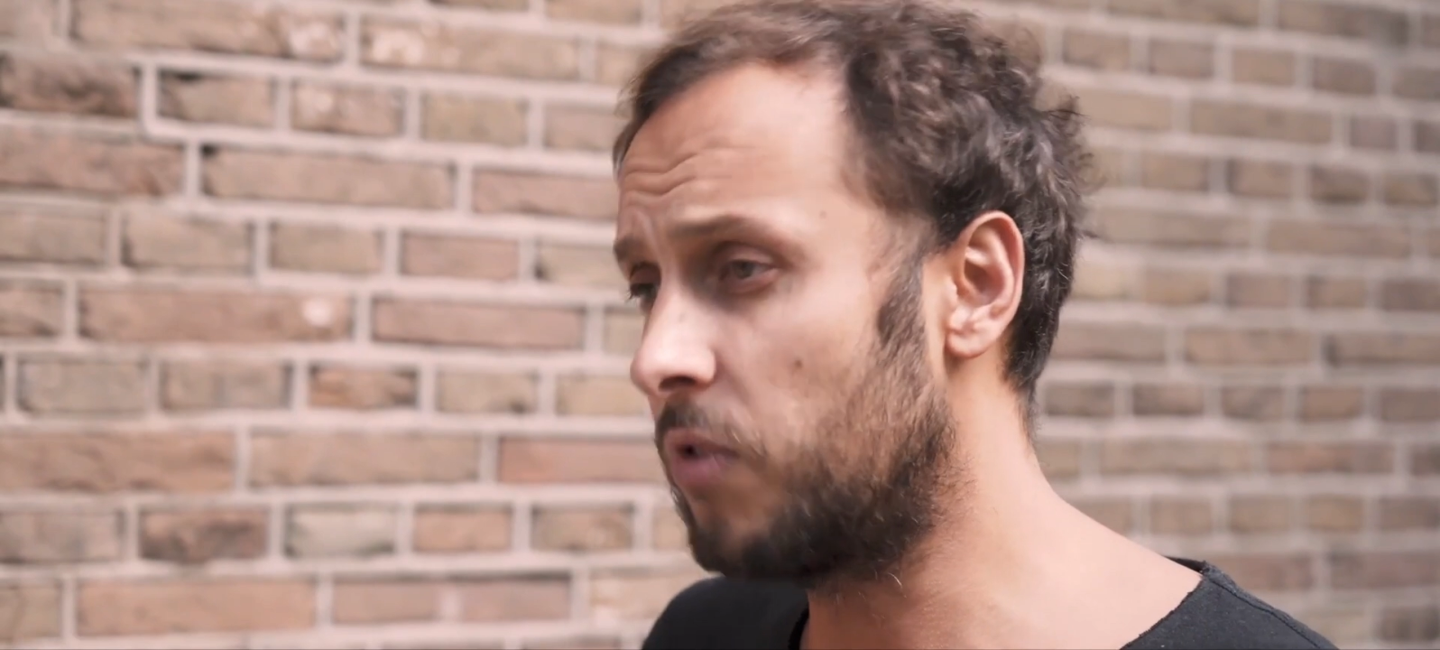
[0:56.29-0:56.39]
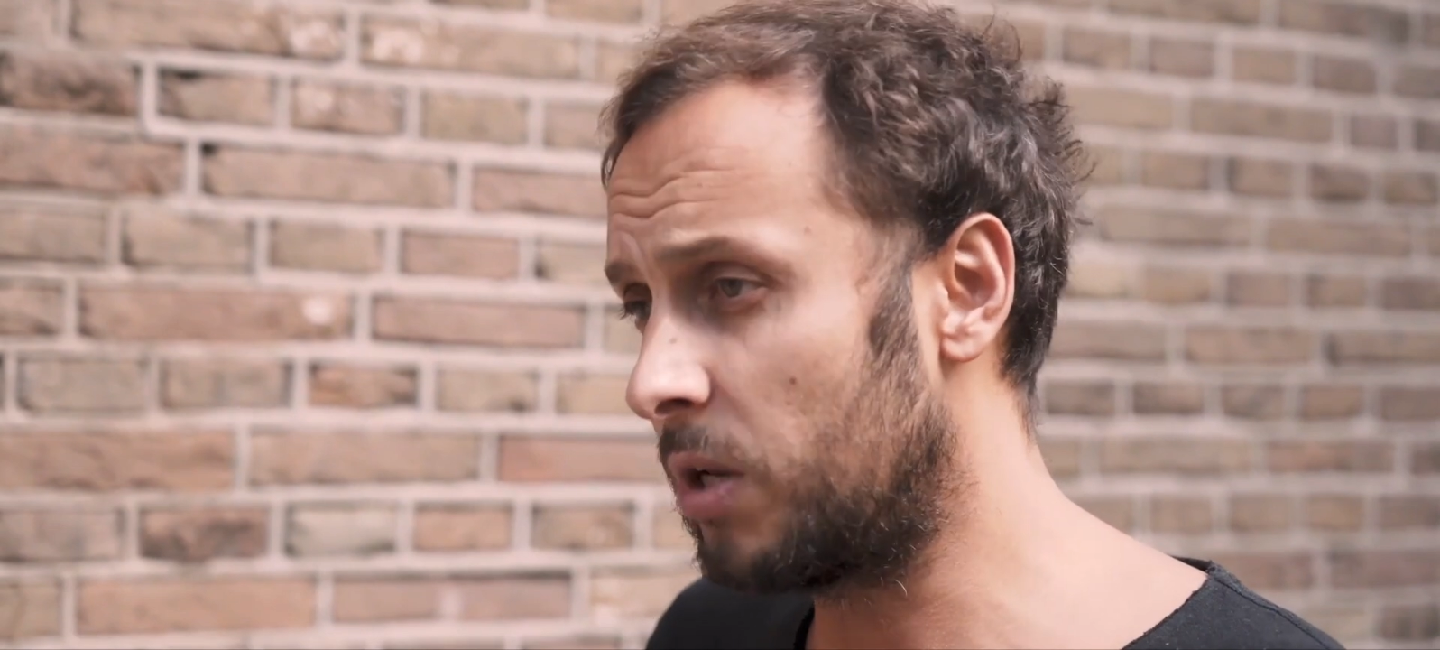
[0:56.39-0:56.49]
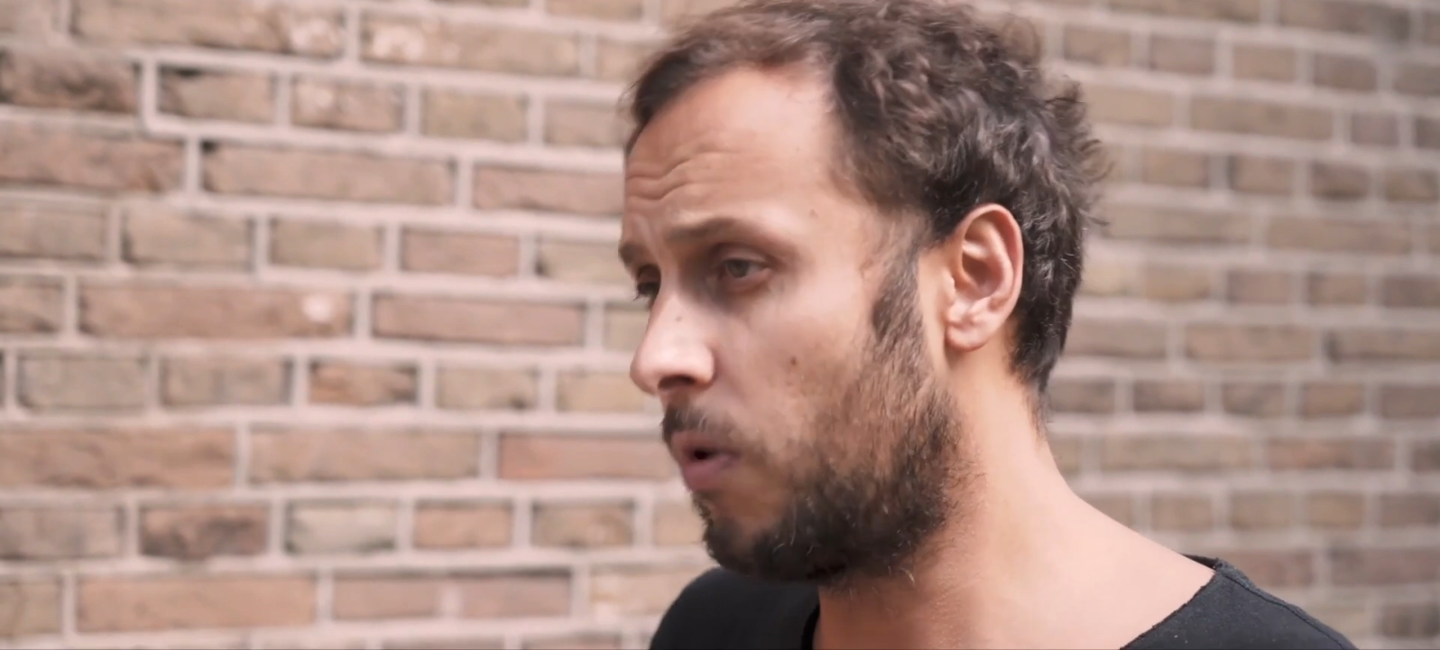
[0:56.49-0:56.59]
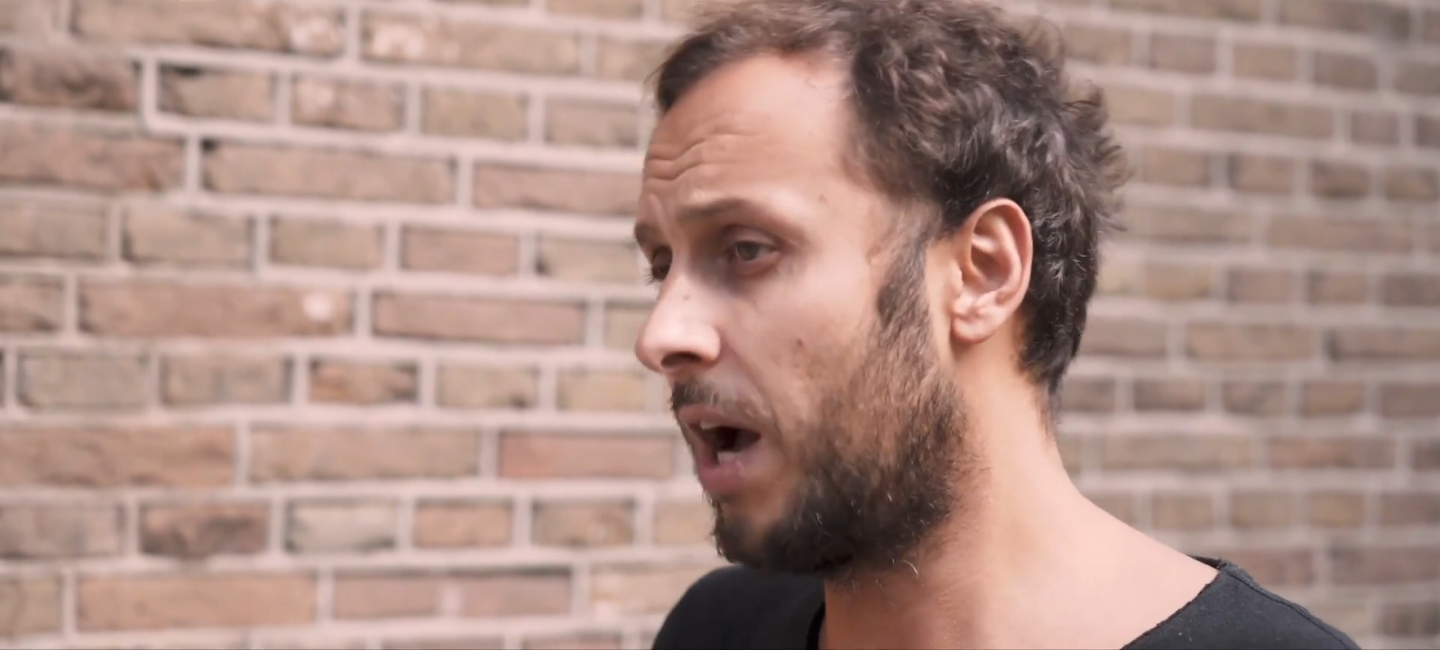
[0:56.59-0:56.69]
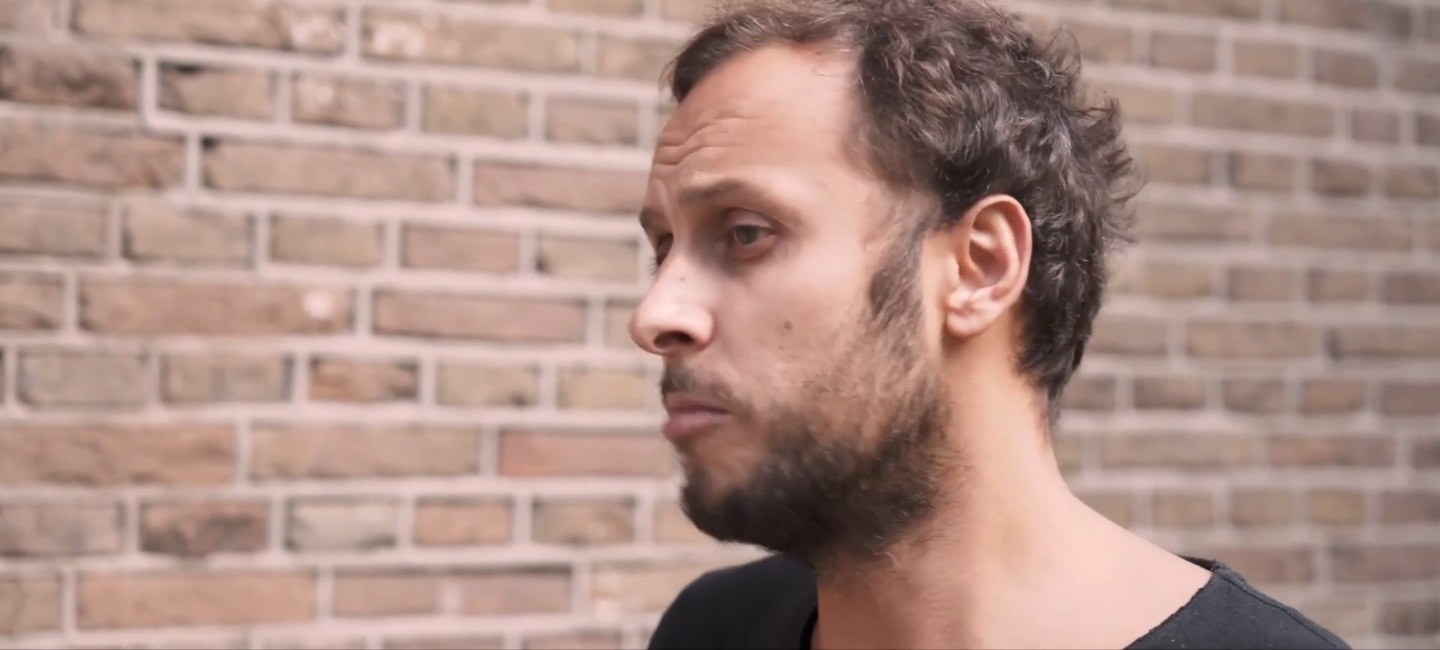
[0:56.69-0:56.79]

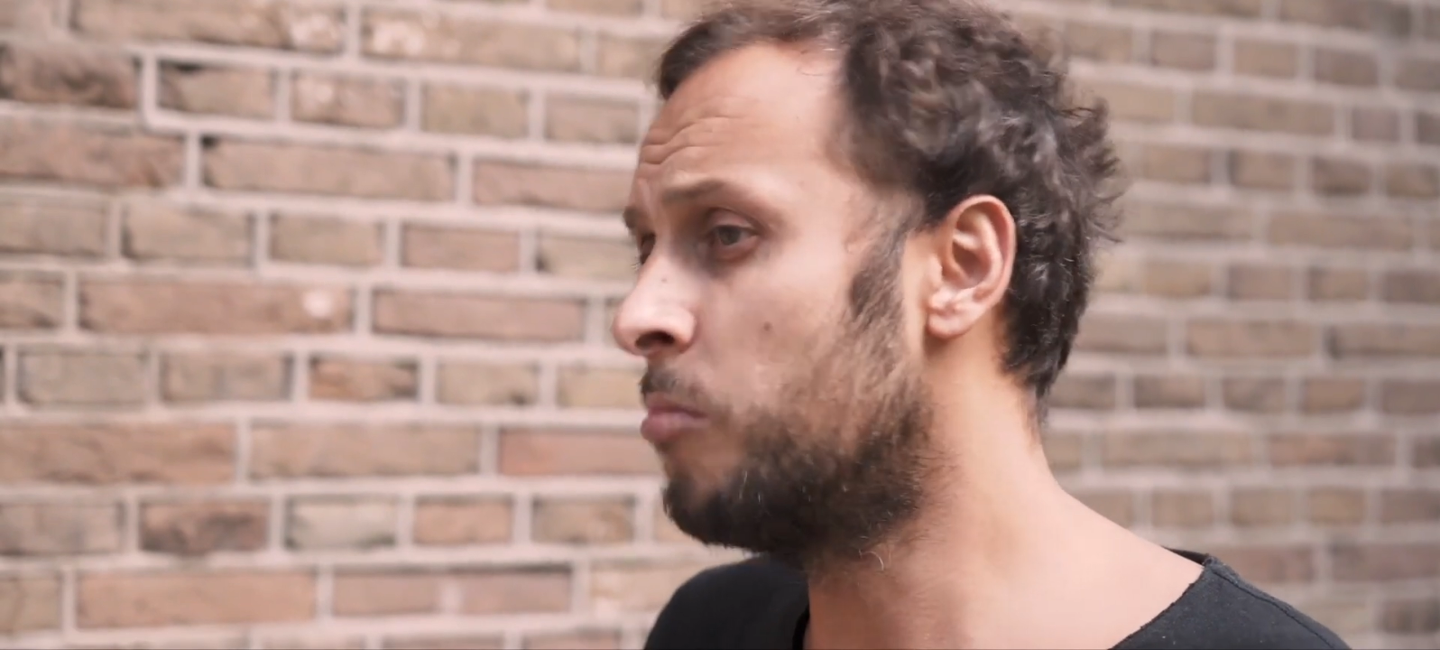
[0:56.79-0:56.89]
require